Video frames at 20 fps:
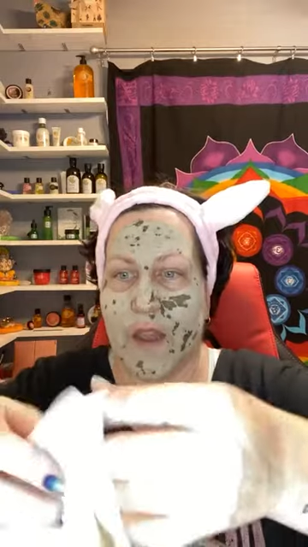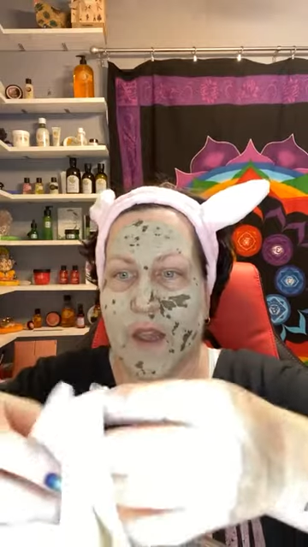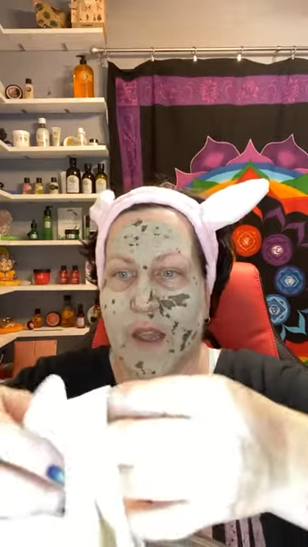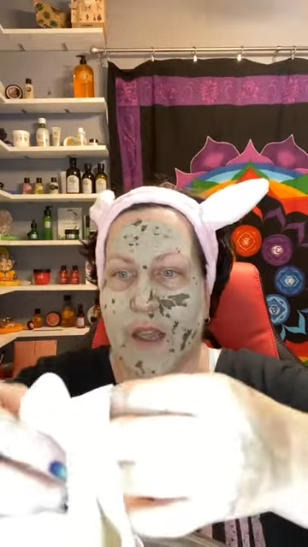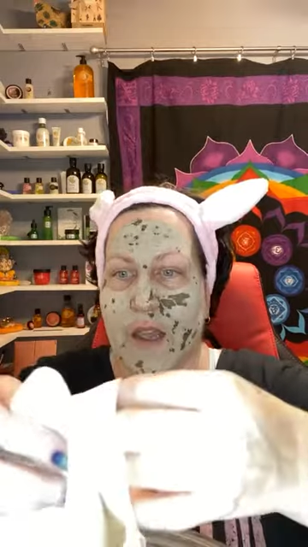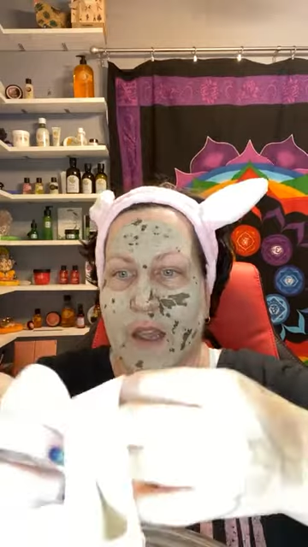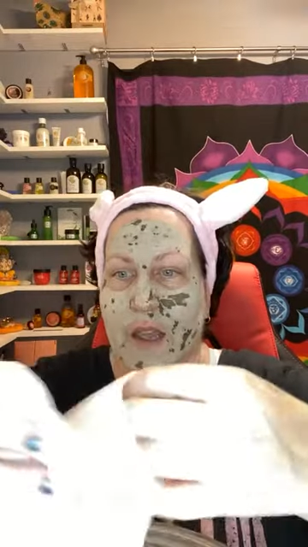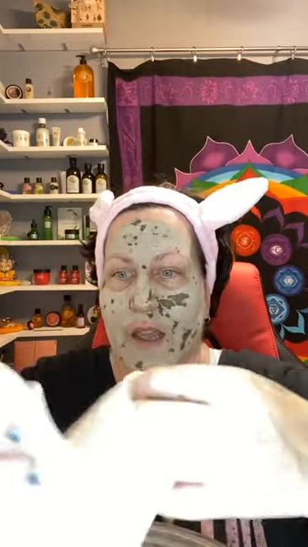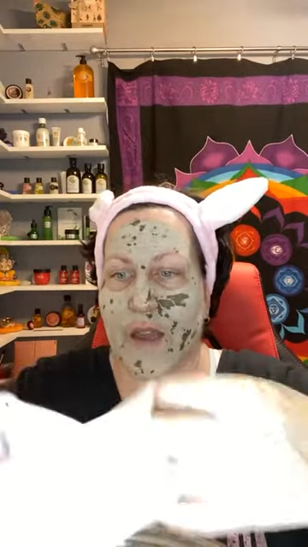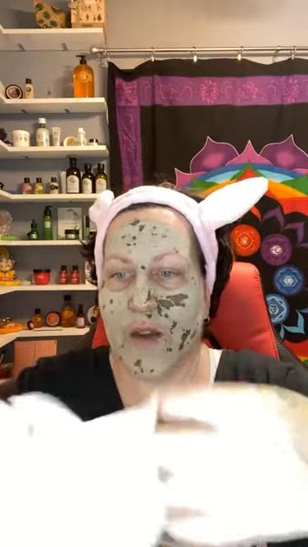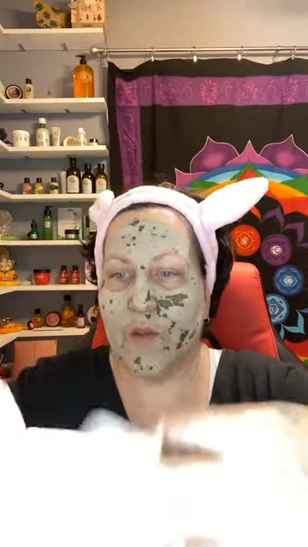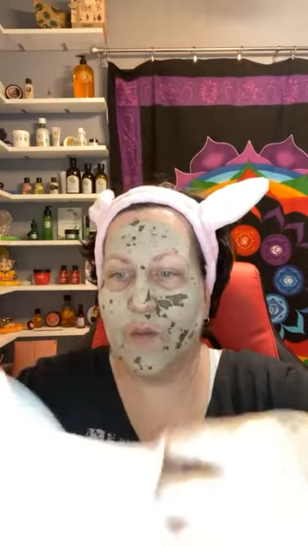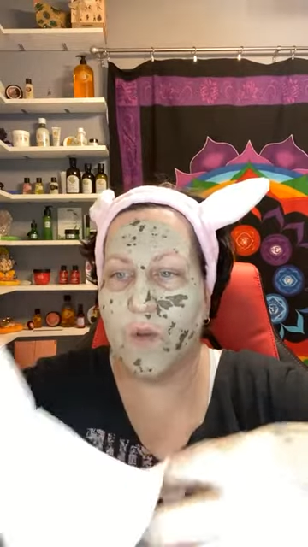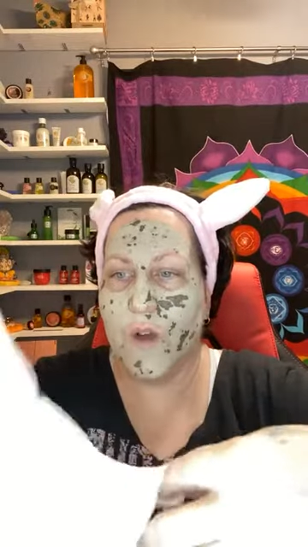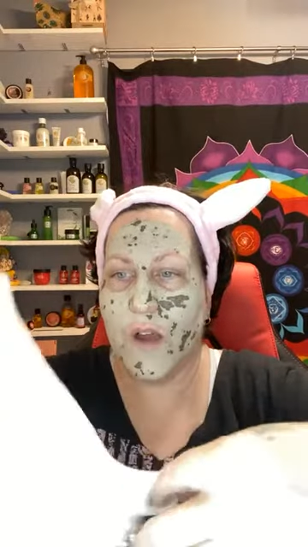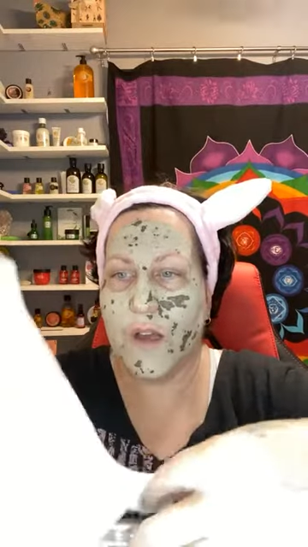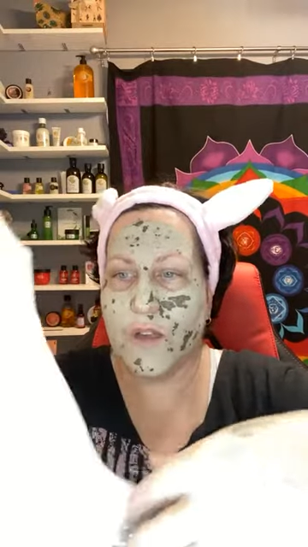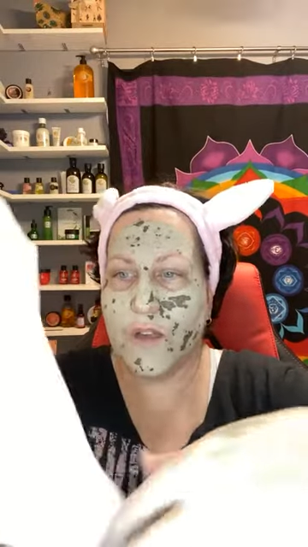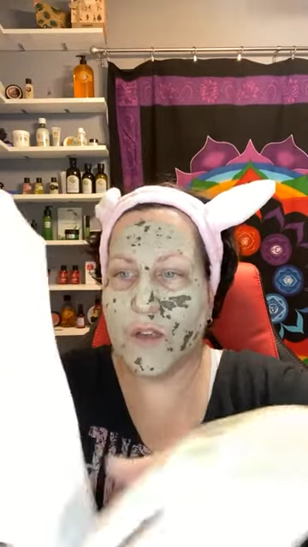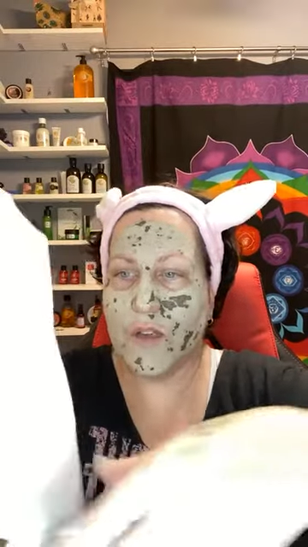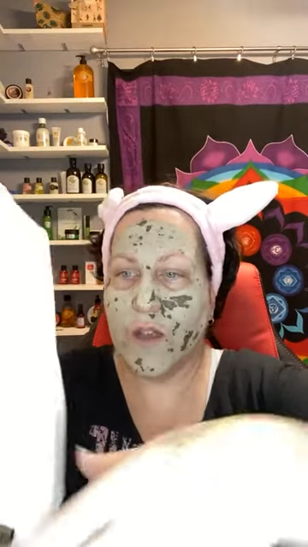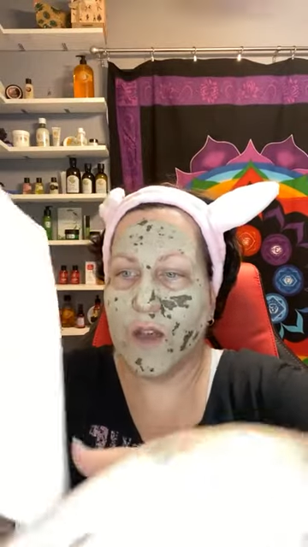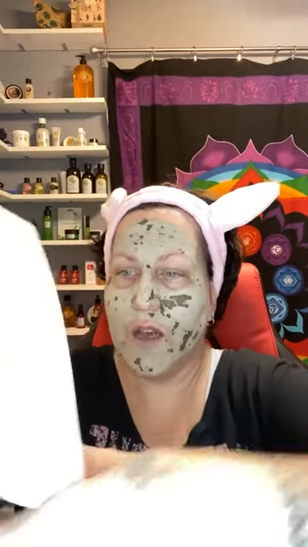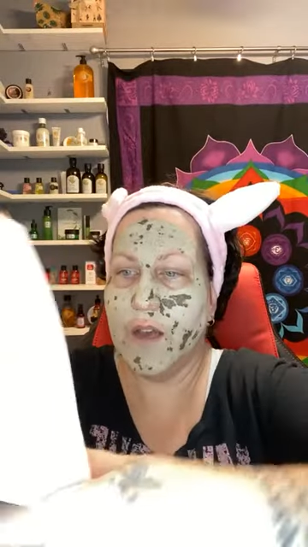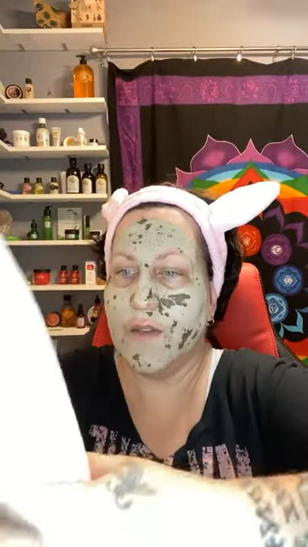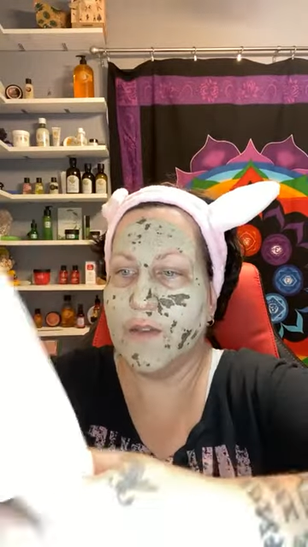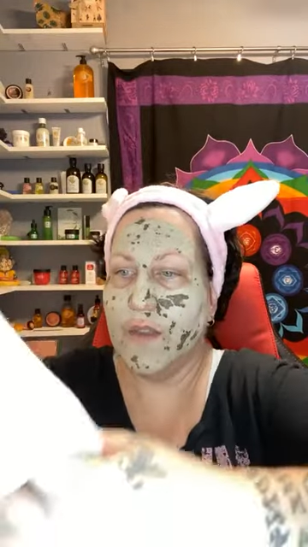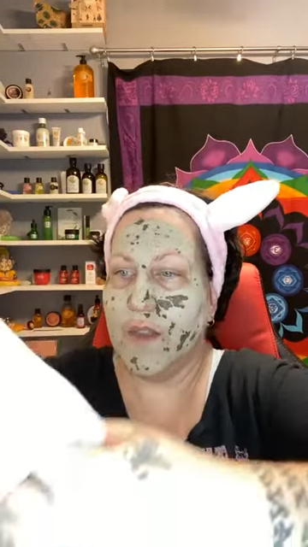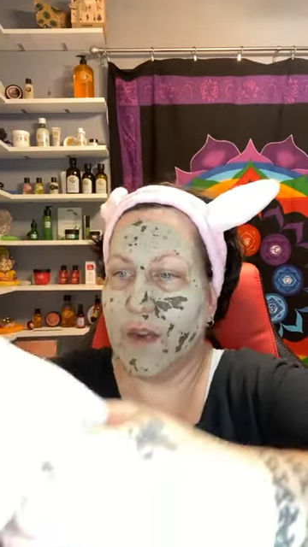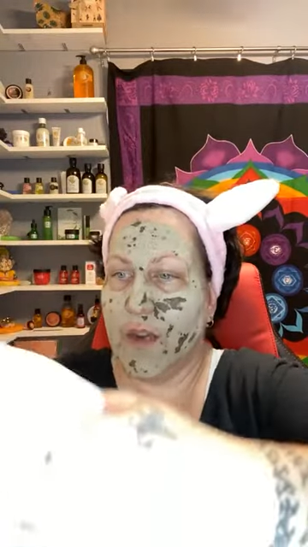I had a
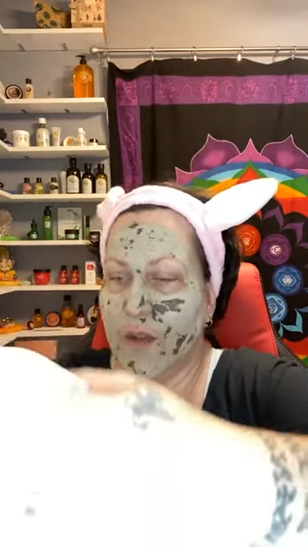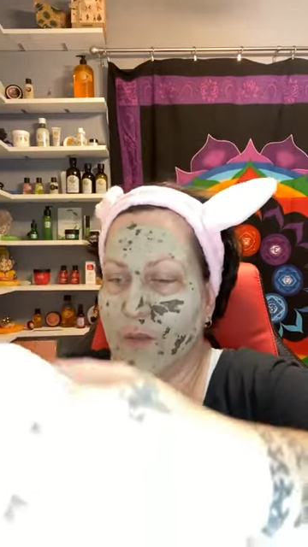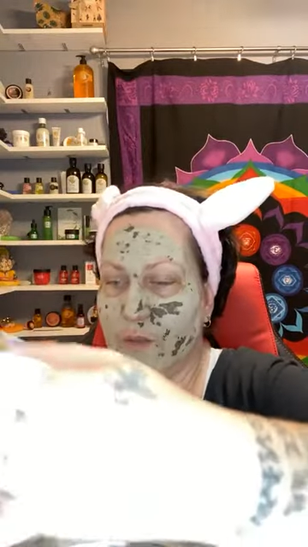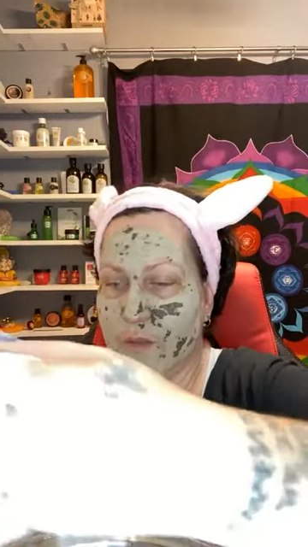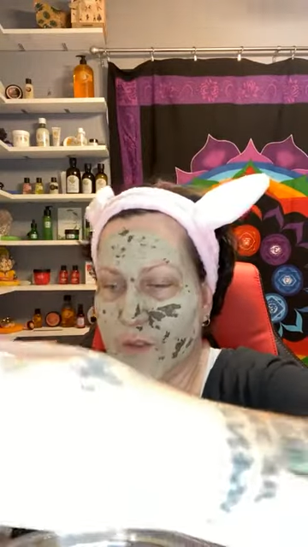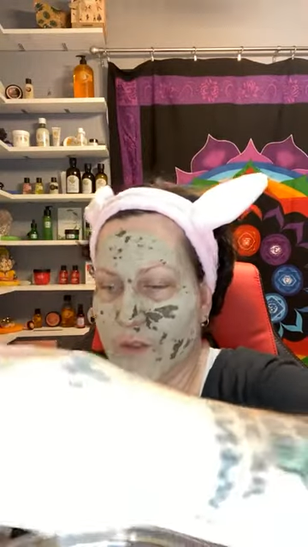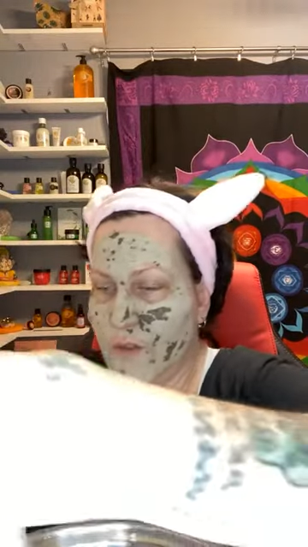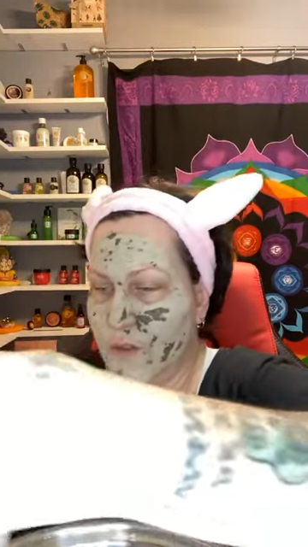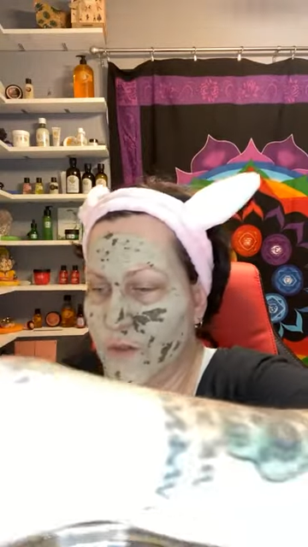washcloth that I was